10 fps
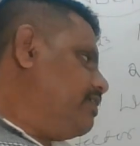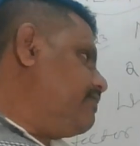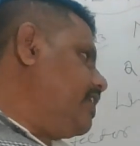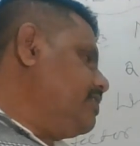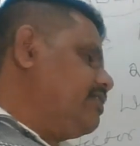
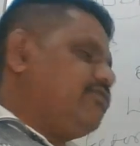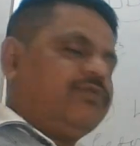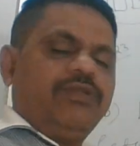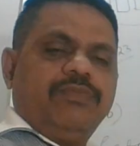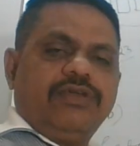Factors
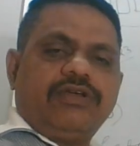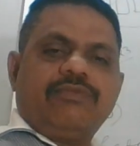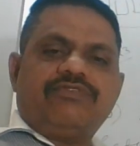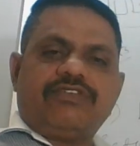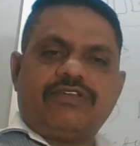will be
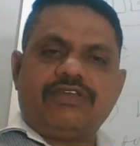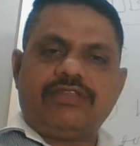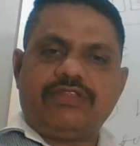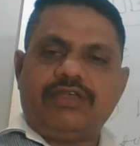comes in